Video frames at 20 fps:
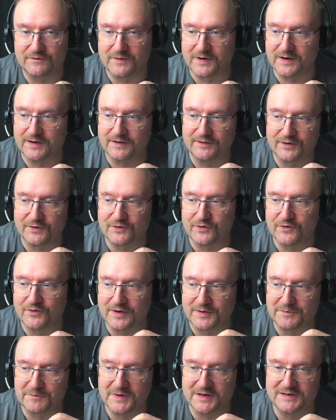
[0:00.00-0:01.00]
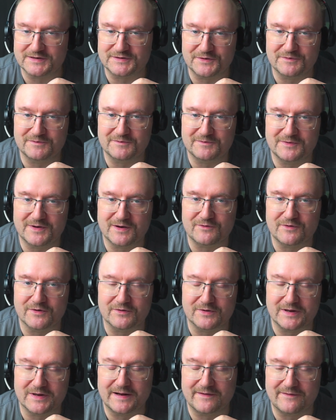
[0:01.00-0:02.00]
find the correct place to
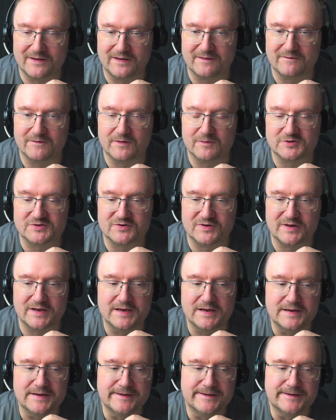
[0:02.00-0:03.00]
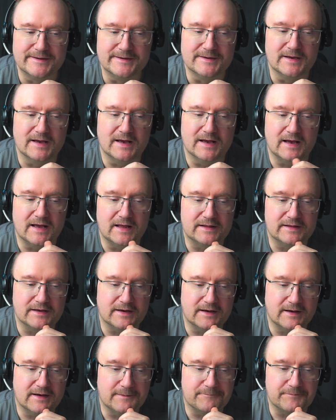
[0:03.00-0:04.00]
download anything from Sony. And
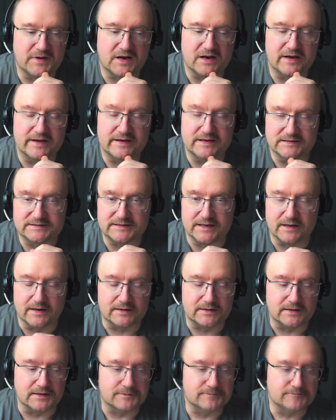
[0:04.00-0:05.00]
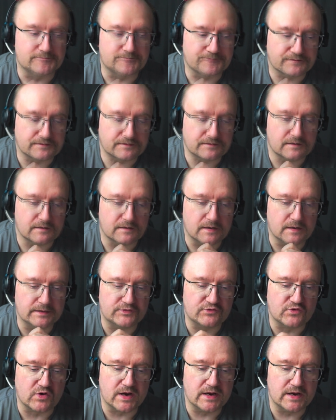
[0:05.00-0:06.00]
I installed it. I
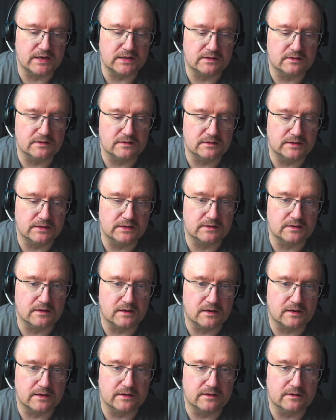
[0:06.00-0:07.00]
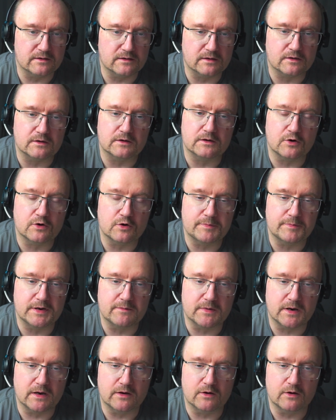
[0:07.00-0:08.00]
tried it. I
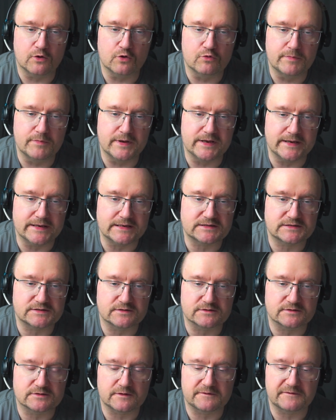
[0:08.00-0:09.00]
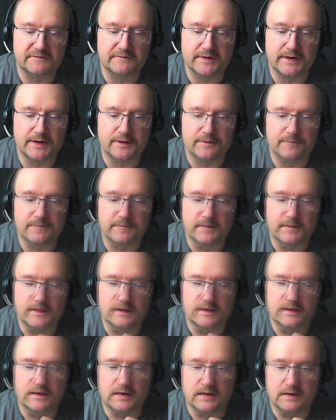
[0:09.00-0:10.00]
opened my OBS software,
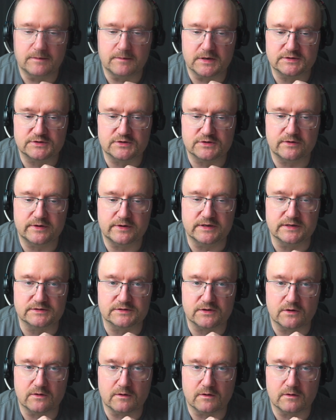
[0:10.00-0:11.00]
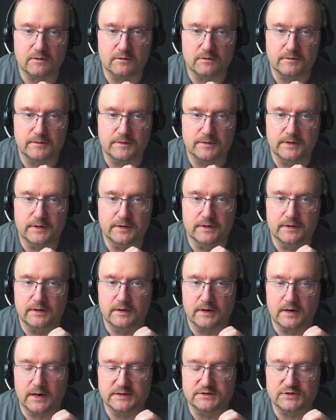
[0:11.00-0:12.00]
and my Sony is on.
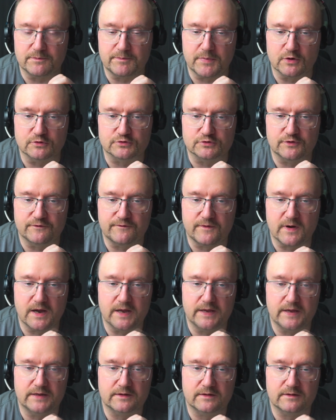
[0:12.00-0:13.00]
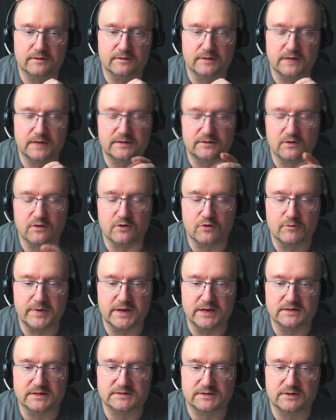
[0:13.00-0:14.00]
I supposed to find at
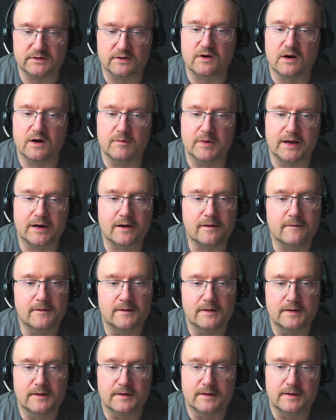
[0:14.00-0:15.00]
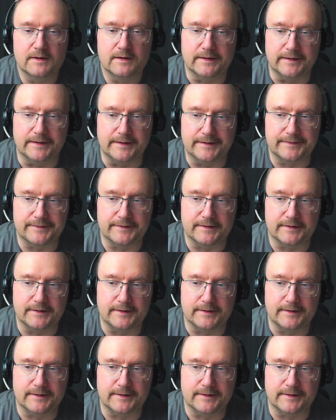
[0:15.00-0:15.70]
OBS the camera, and